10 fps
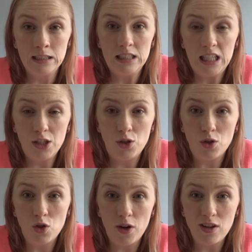that's your
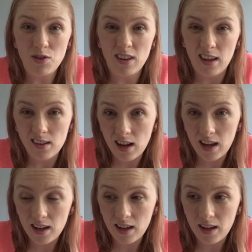choice really, isn't
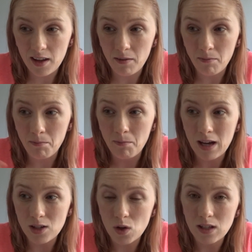it?
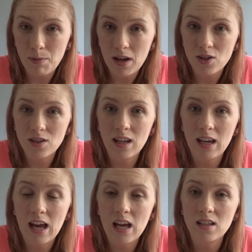My choice personally
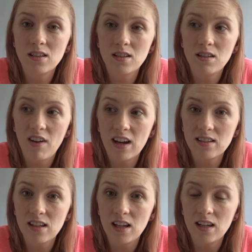is to
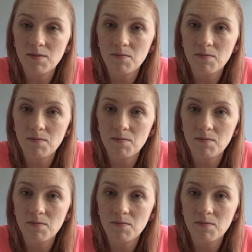vaccinate